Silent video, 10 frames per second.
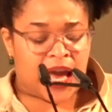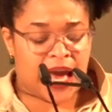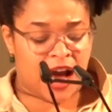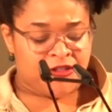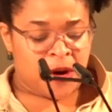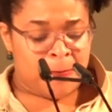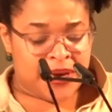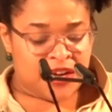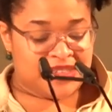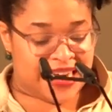After a
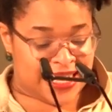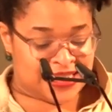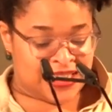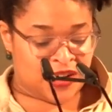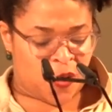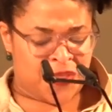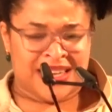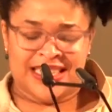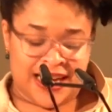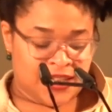bit of dancing on the
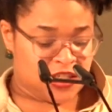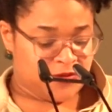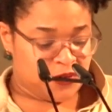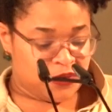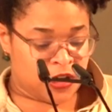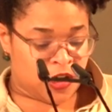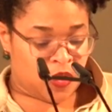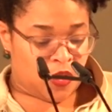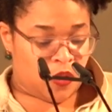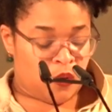dance floor,
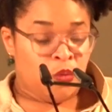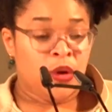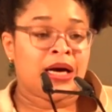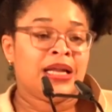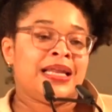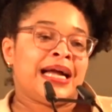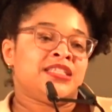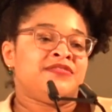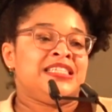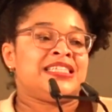we
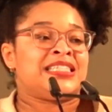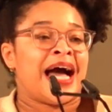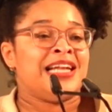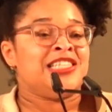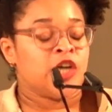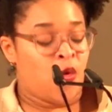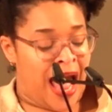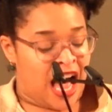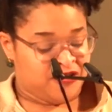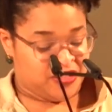collectively decided to go
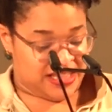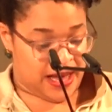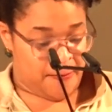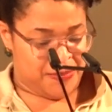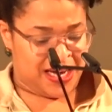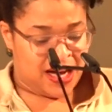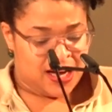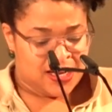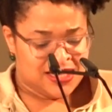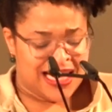after them
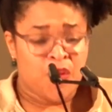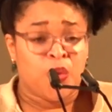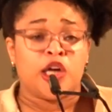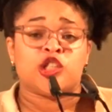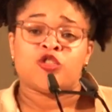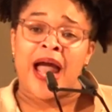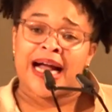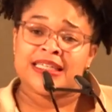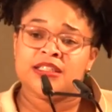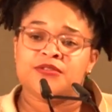because they were
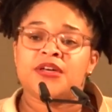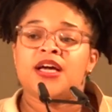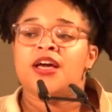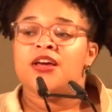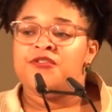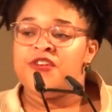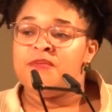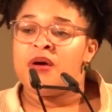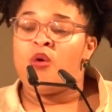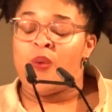attractive
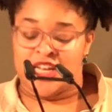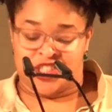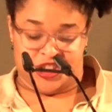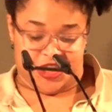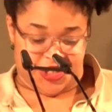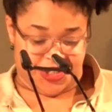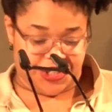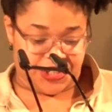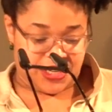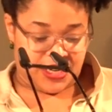female
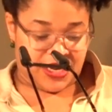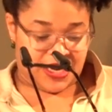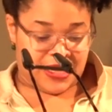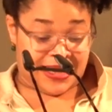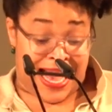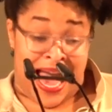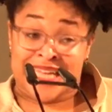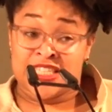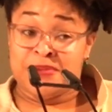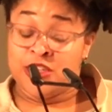Westerners. They
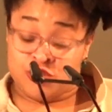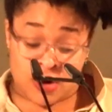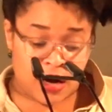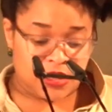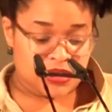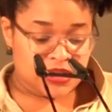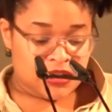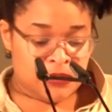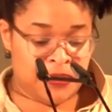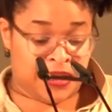had to be drunk
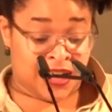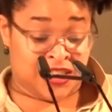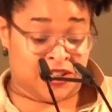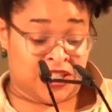because their